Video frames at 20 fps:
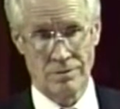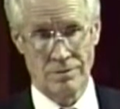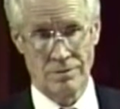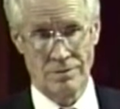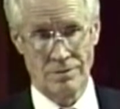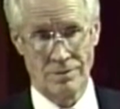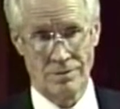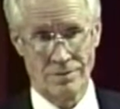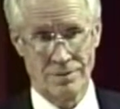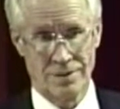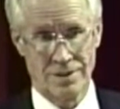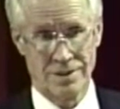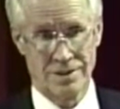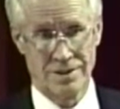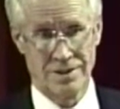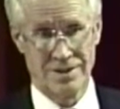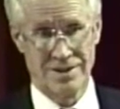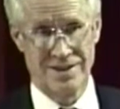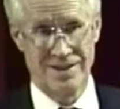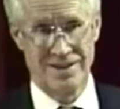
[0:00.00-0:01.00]

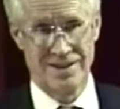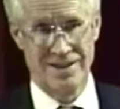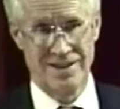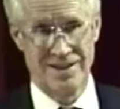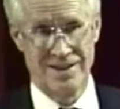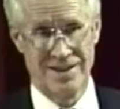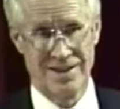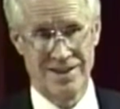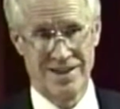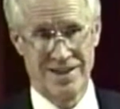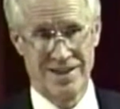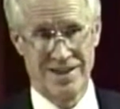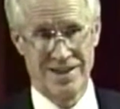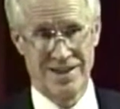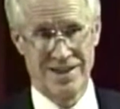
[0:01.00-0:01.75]
Nobody speaks.